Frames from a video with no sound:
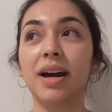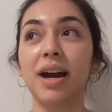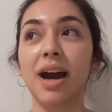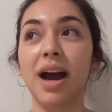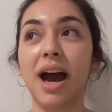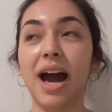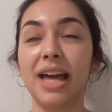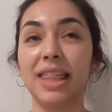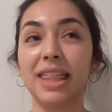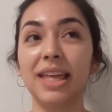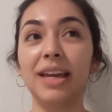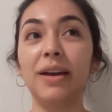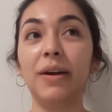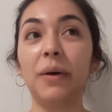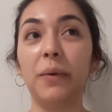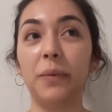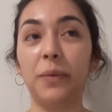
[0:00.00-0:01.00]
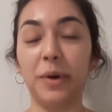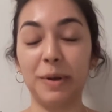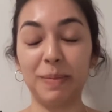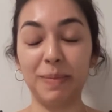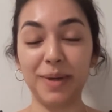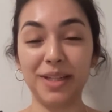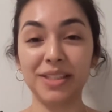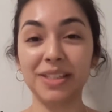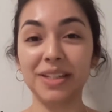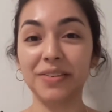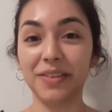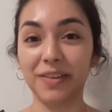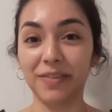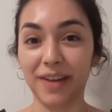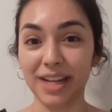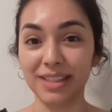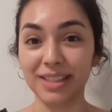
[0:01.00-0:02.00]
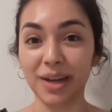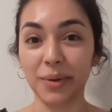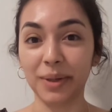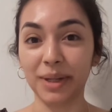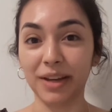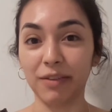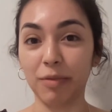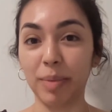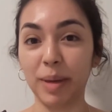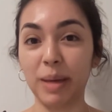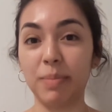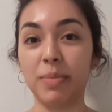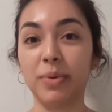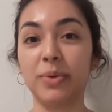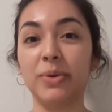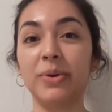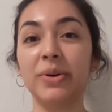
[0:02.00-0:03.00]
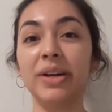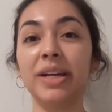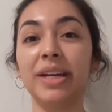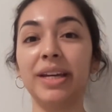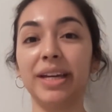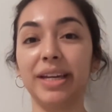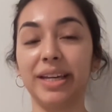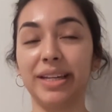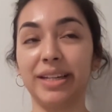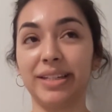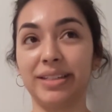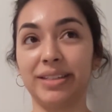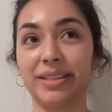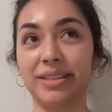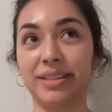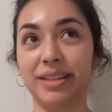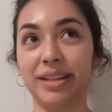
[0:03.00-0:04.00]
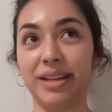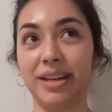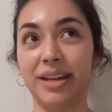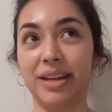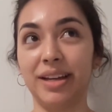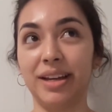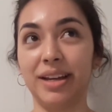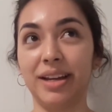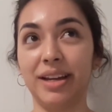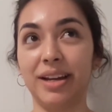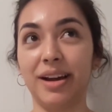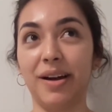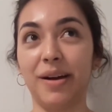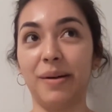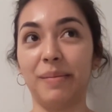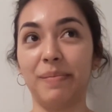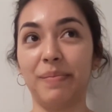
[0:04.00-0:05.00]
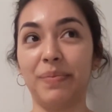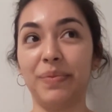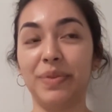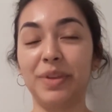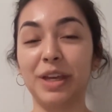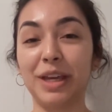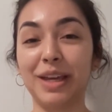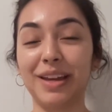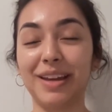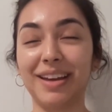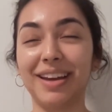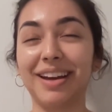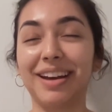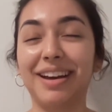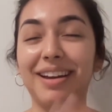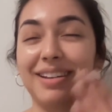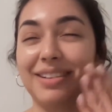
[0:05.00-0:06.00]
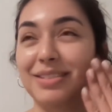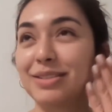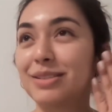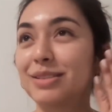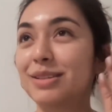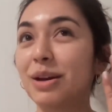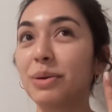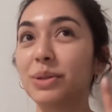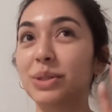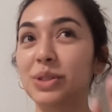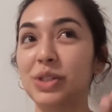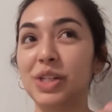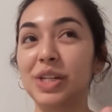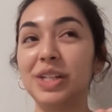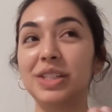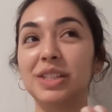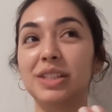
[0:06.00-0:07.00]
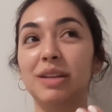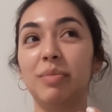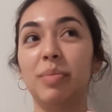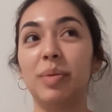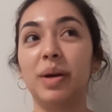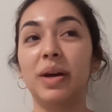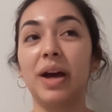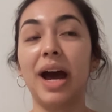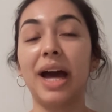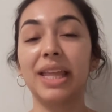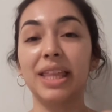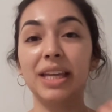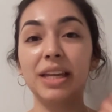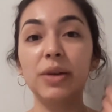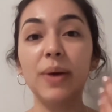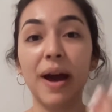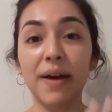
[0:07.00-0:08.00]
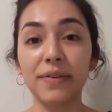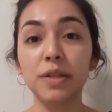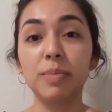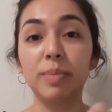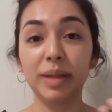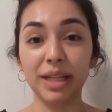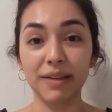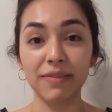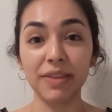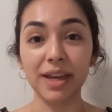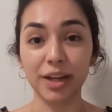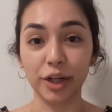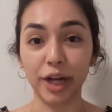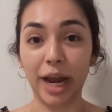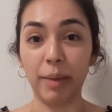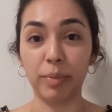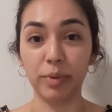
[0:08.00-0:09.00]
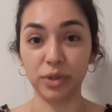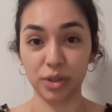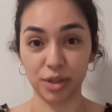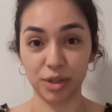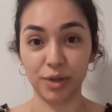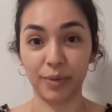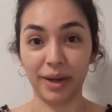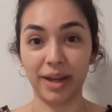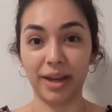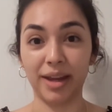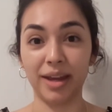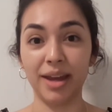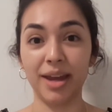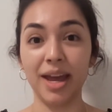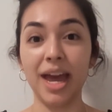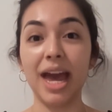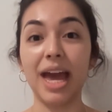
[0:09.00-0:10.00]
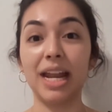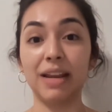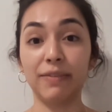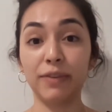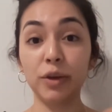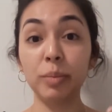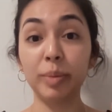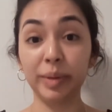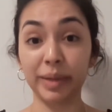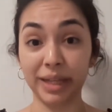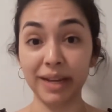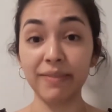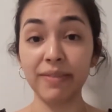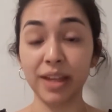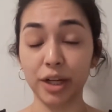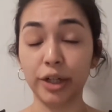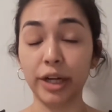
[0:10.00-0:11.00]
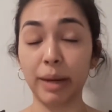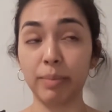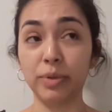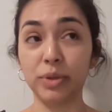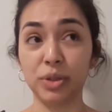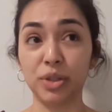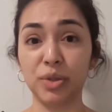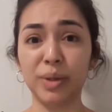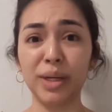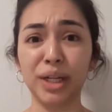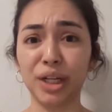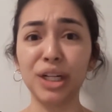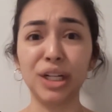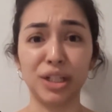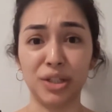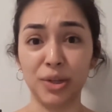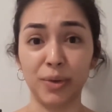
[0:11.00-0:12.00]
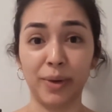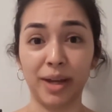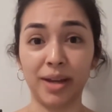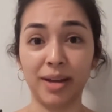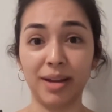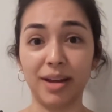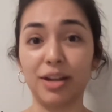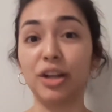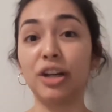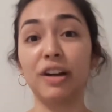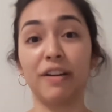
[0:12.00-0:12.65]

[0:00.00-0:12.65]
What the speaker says: I think one piece of advice I would give people is they so cheesy, but I think you have to believe that you're able to do it. And if you believe that you're able to do it, you're going to do it, and you're going to